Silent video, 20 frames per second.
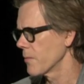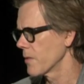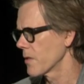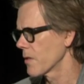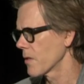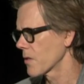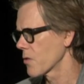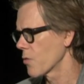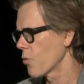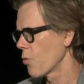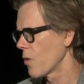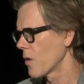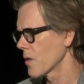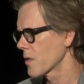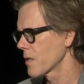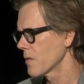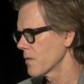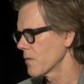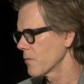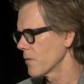because it
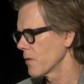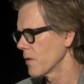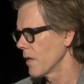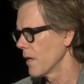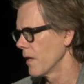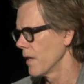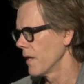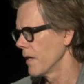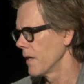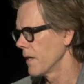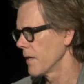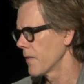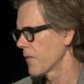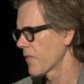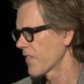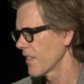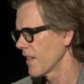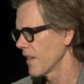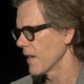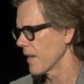wasn't a
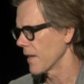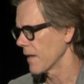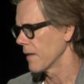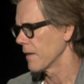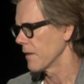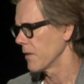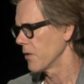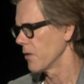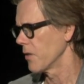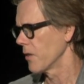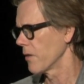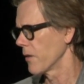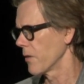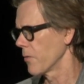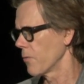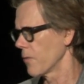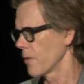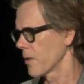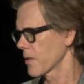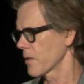thing. You know, it
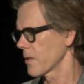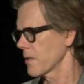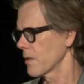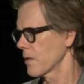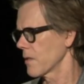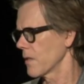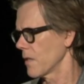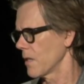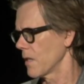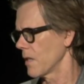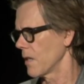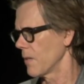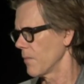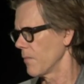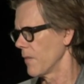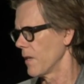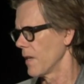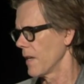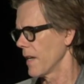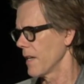wasn't
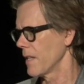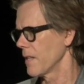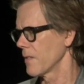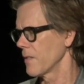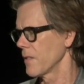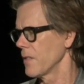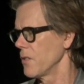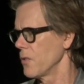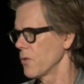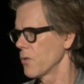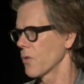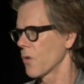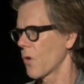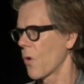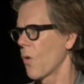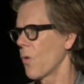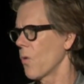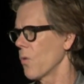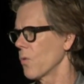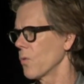um, anything you could
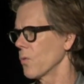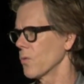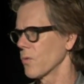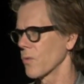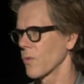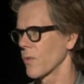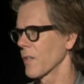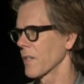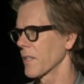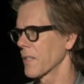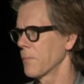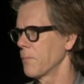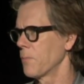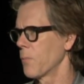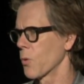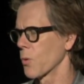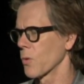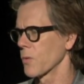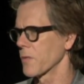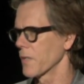hold or a
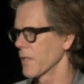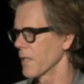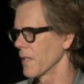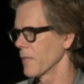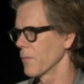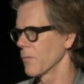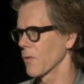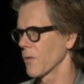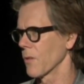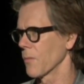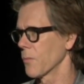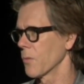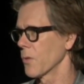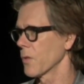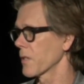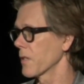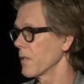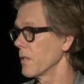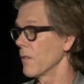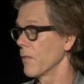board game or a
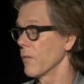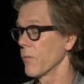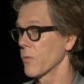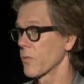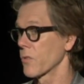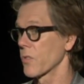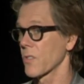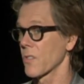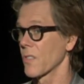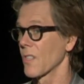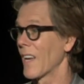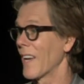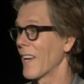book. You know, it was just an